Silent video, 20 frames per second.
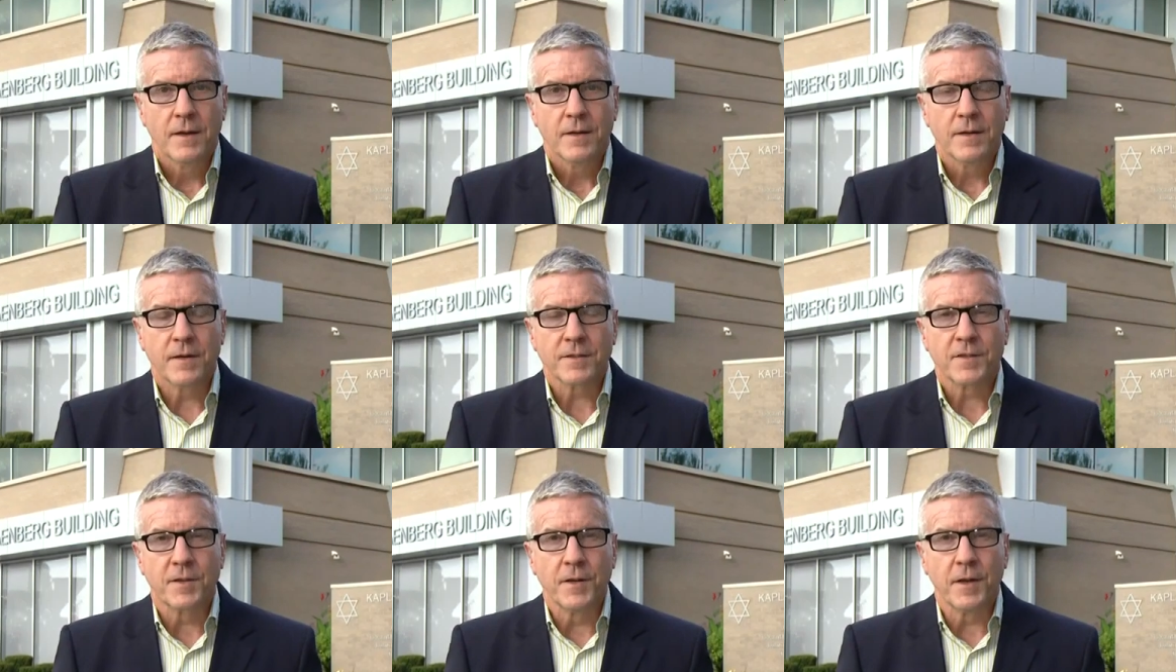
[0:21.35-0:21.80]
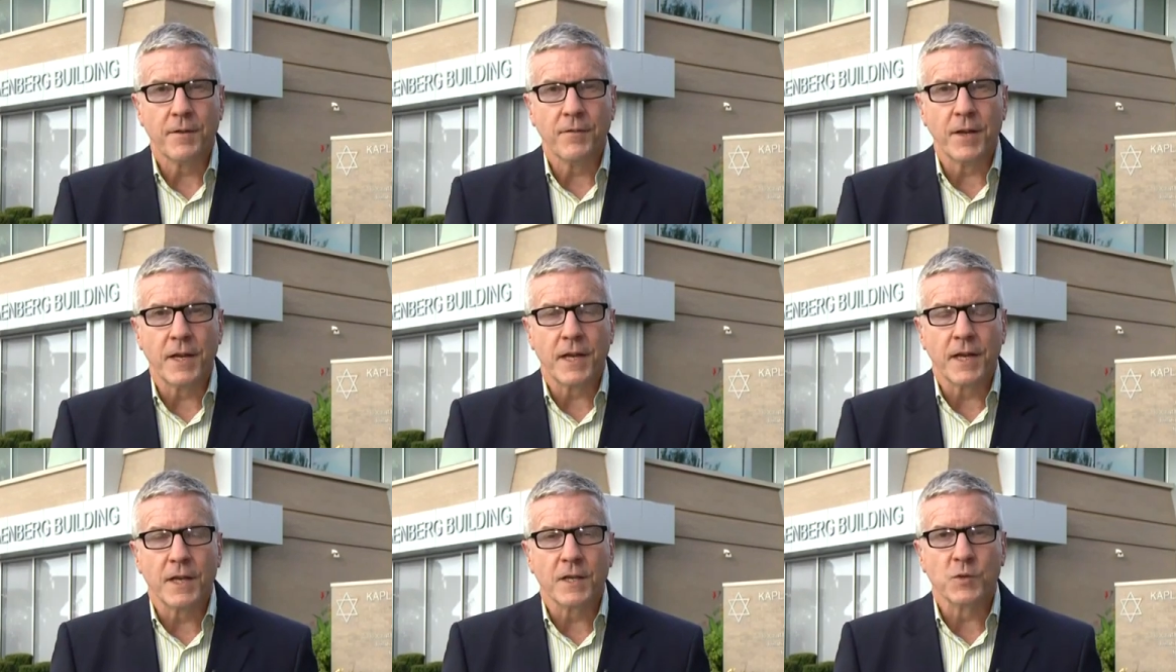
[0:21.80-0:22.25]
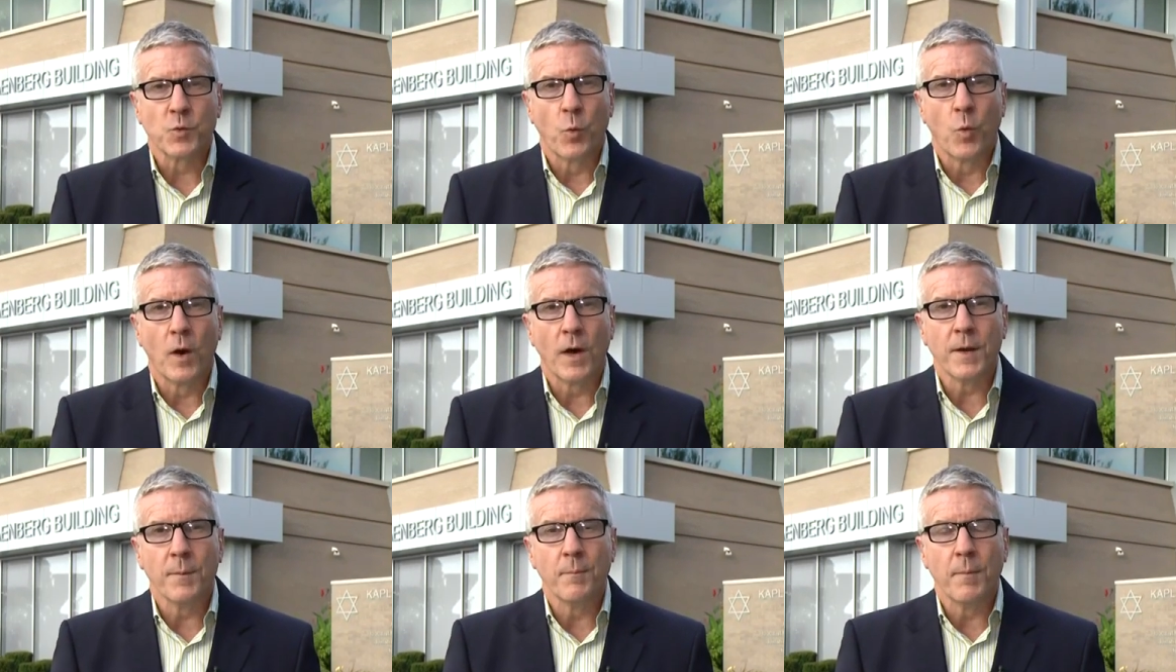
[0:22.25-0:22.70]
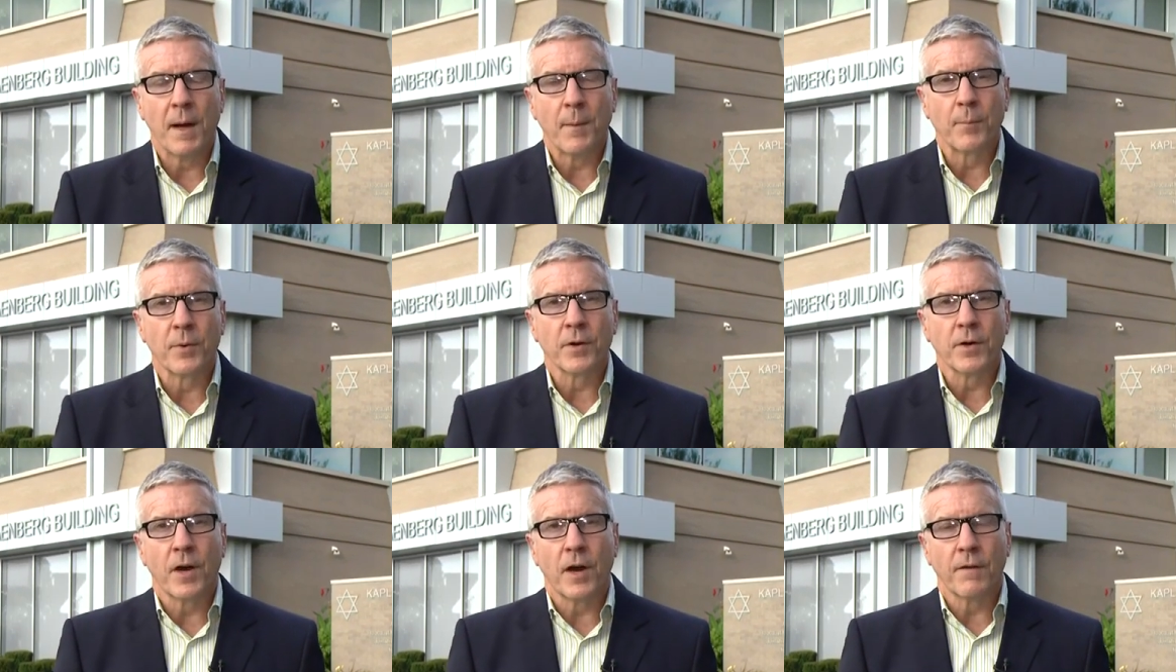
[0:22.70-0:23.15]
Yes, good evening. As one
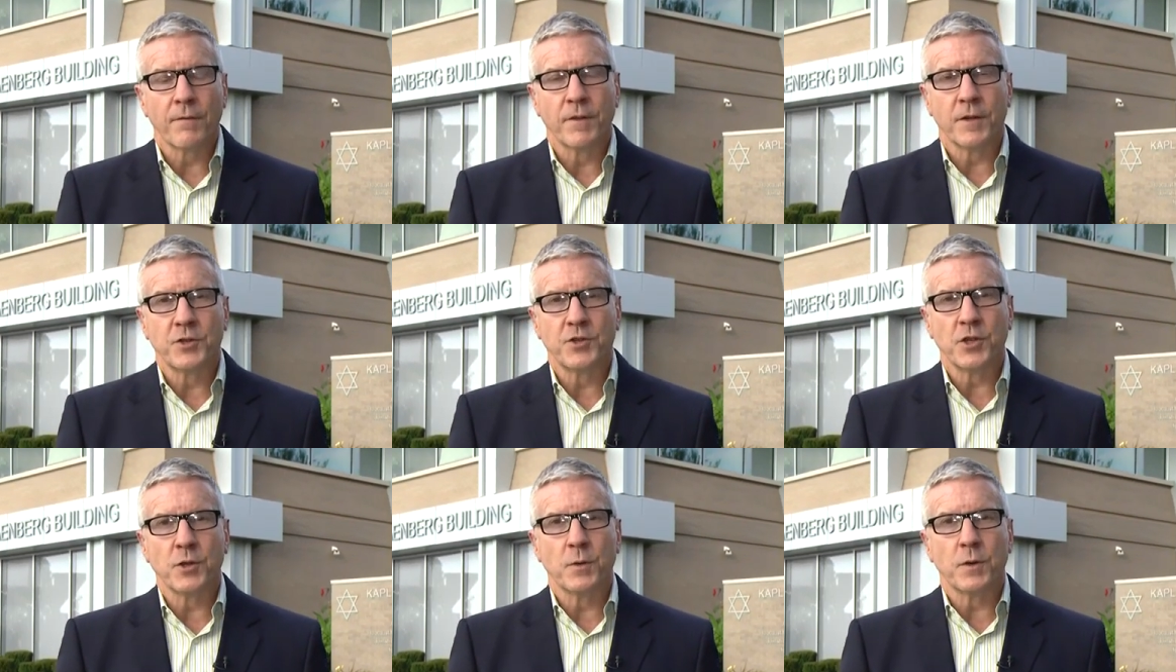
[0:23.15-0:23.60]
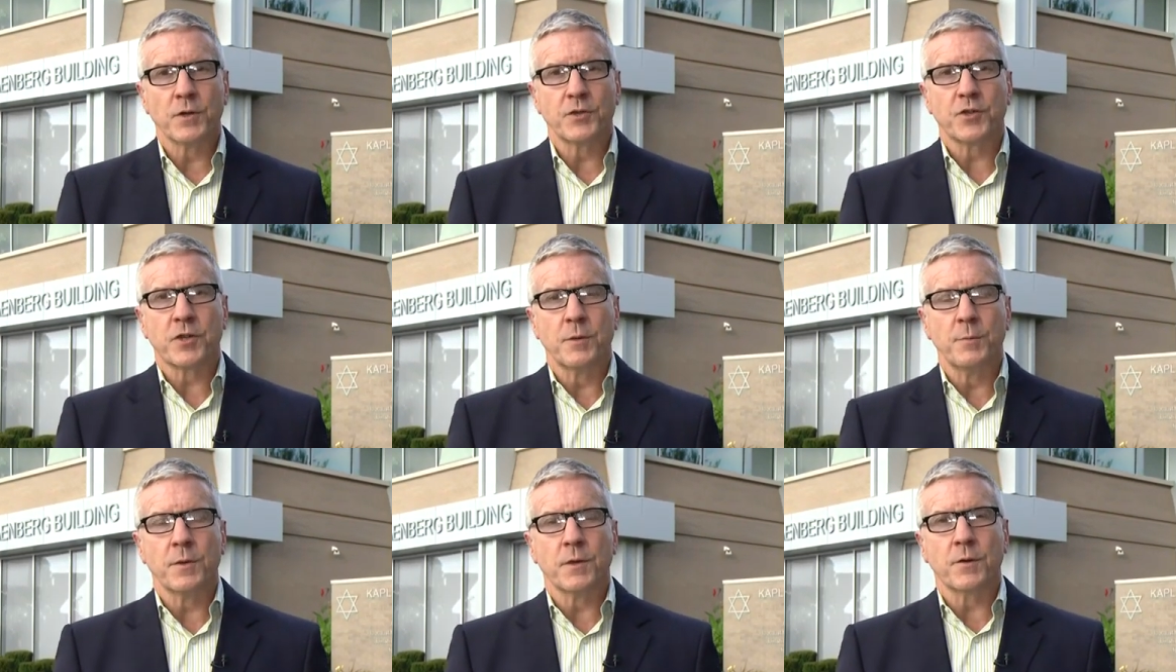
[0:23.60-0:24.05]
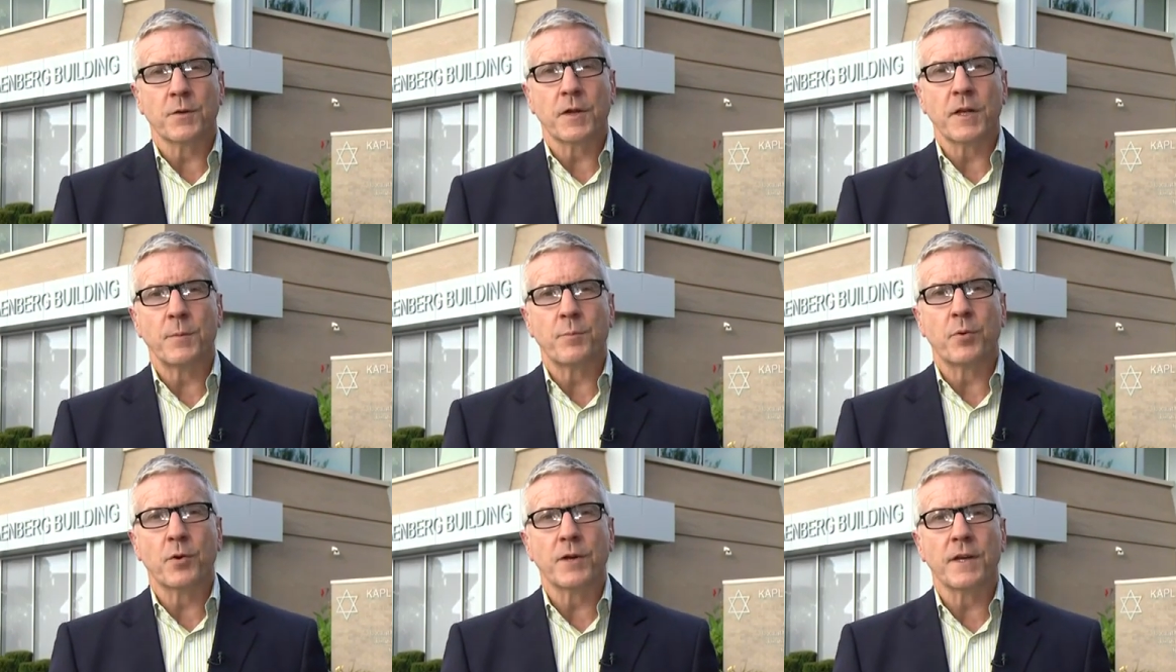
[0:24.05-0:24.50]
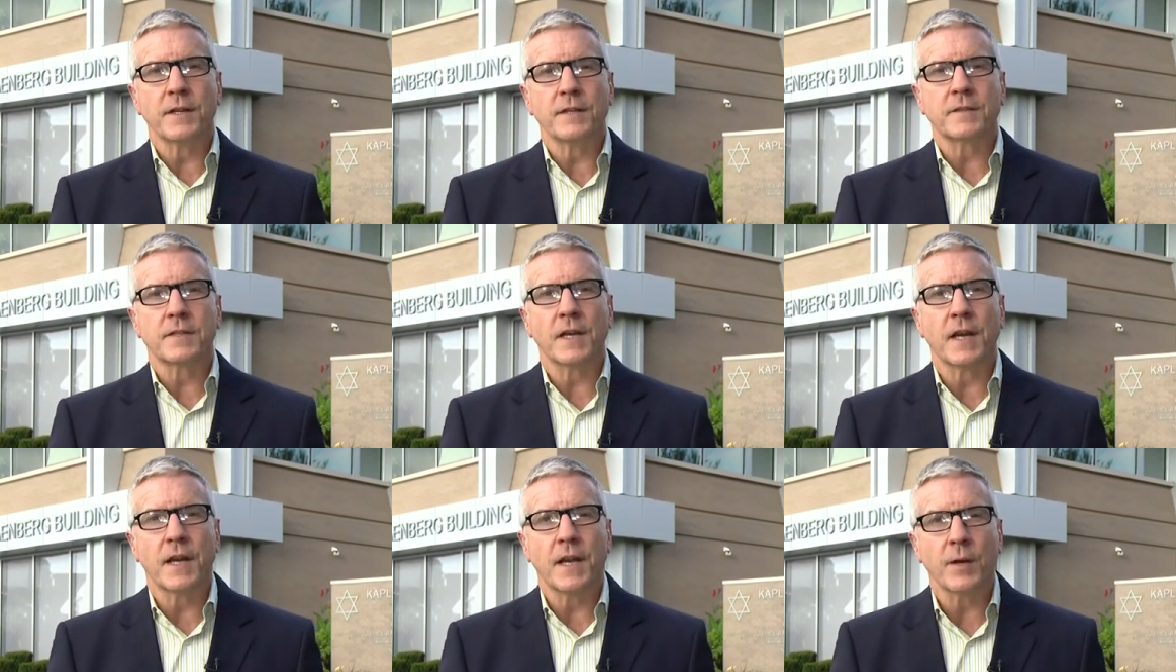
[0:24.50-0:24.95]
member of the Jewish community put it
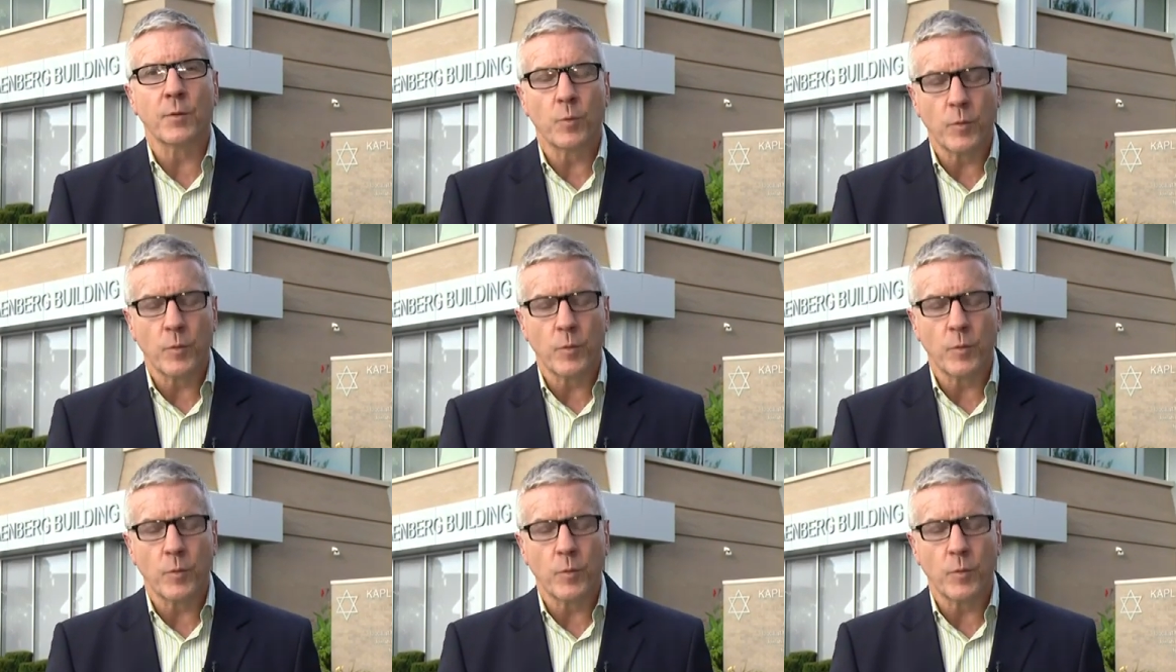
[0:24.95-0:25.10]
today,